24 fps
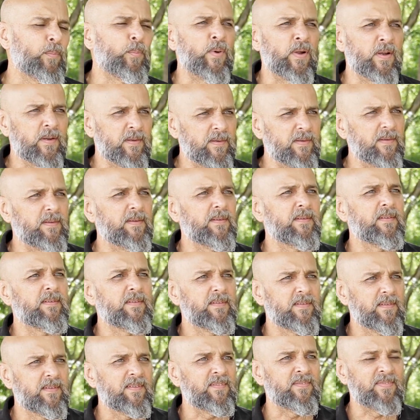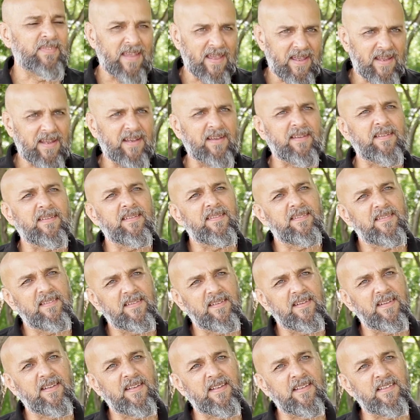but that
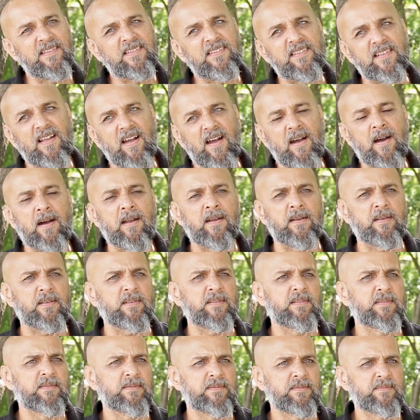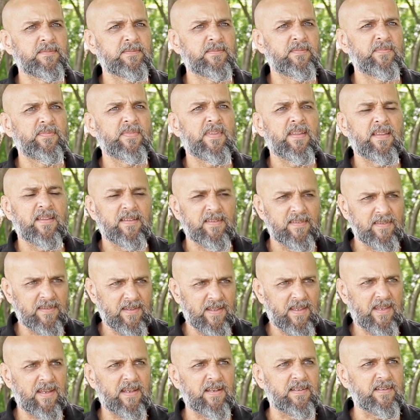is art.
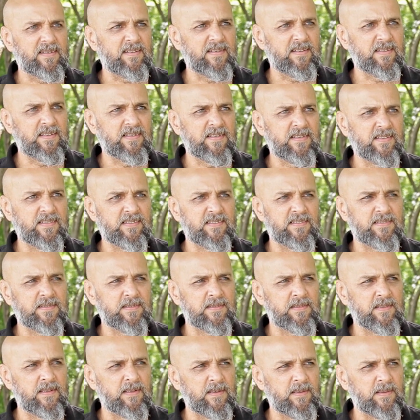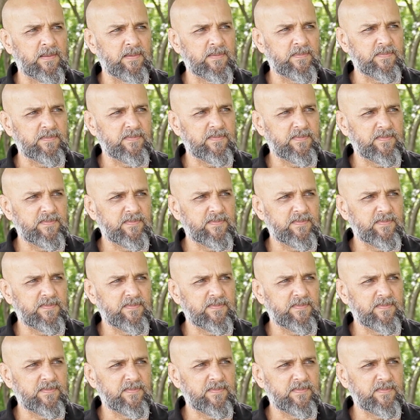That is. Uh,